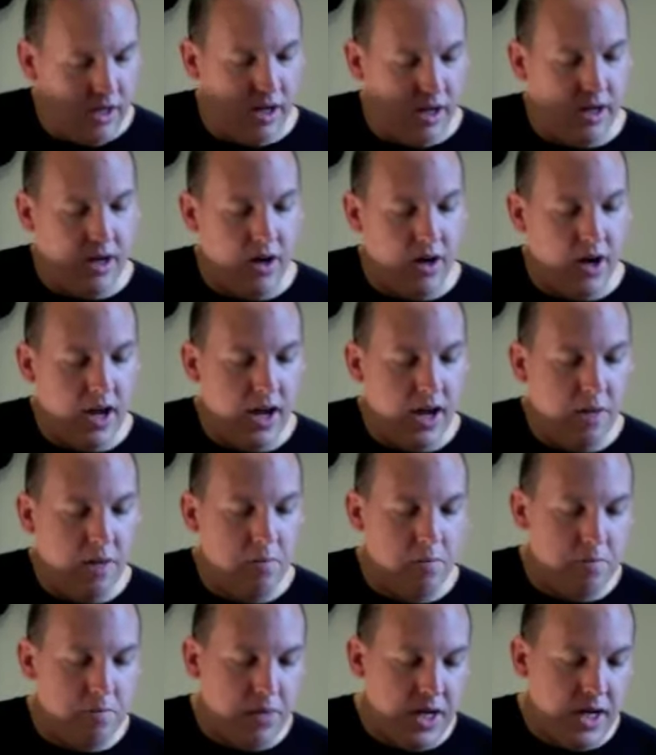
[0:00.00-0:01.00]
Here I am,
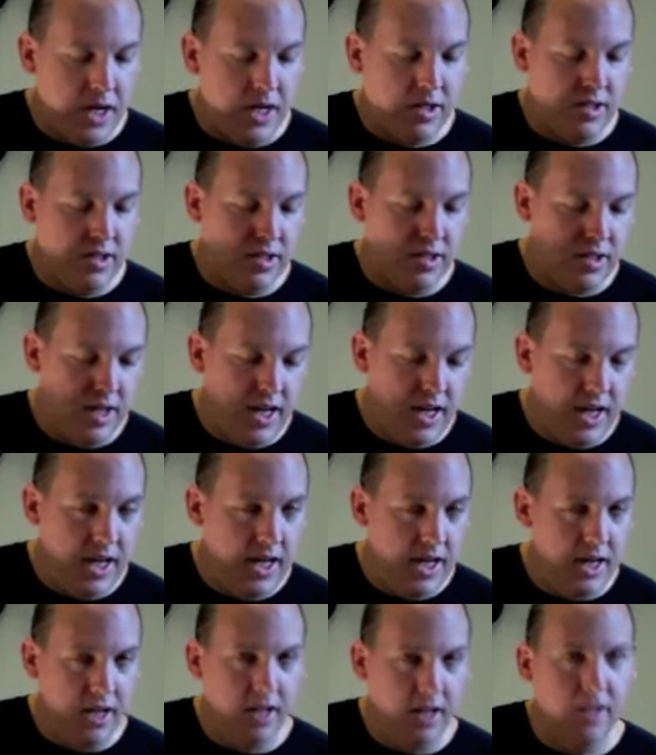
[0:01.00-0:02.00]
B to
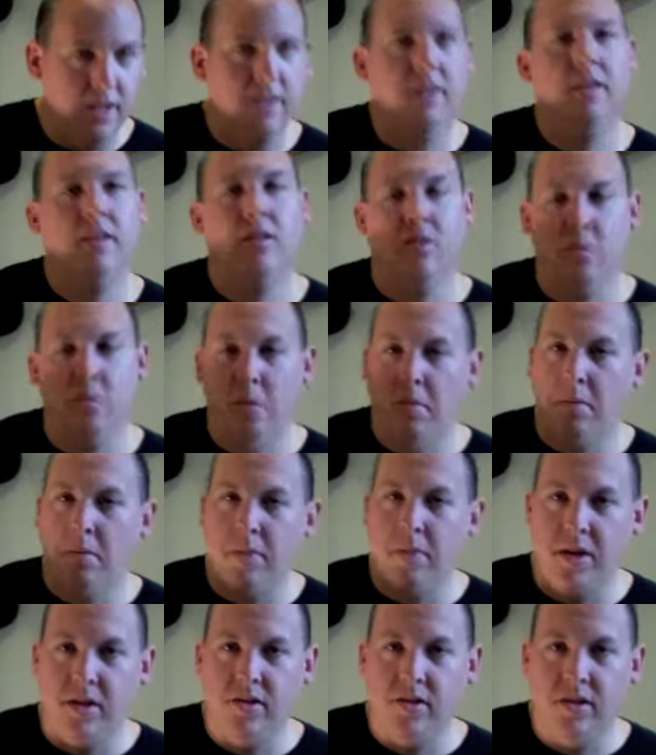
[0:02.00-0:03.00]
C. Remember B
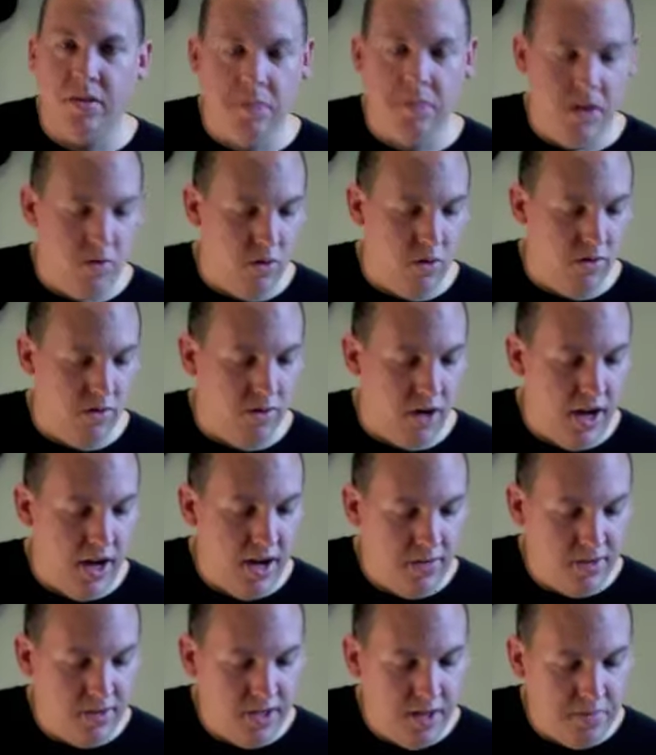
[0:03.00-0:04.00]
to C being one of our
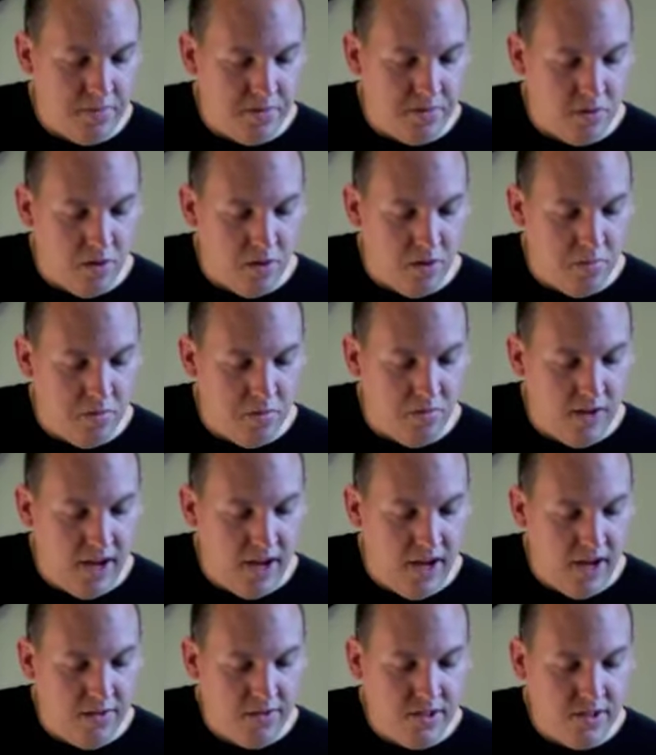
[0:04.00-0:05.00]
half steps, so I move a
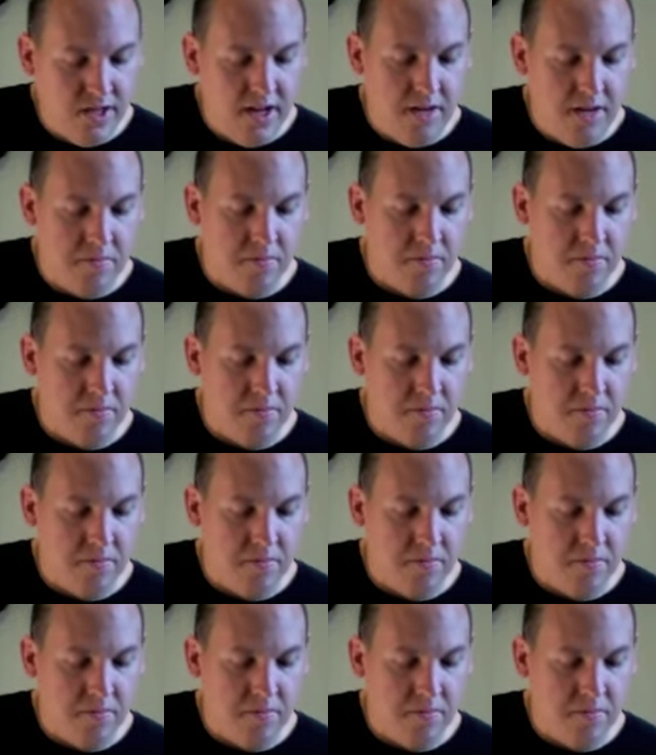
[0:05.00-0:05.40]
half step.